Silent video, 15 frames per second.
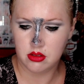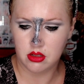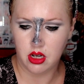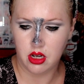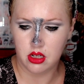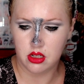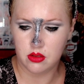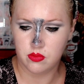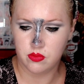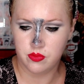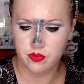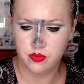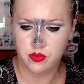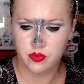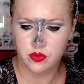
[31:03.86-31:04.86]
on
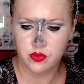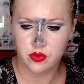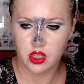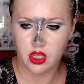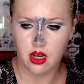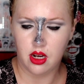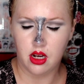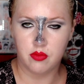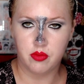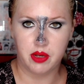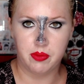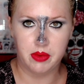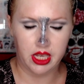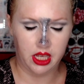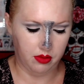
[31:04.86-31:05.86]
my
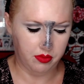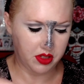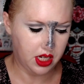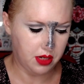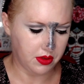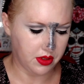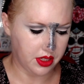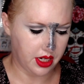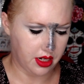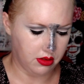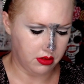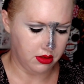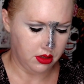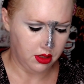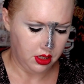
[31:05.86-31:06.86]
makeup table
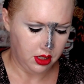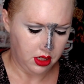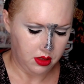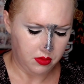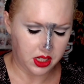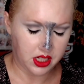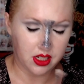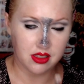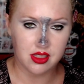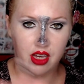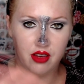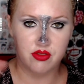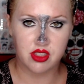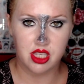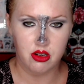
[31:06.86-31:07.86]
now because they
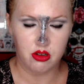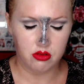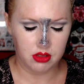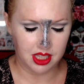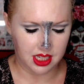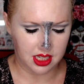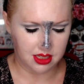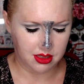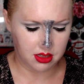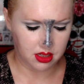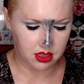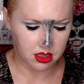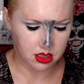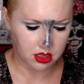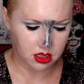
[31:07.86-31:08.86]
have zero
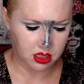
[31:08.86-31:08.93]
lint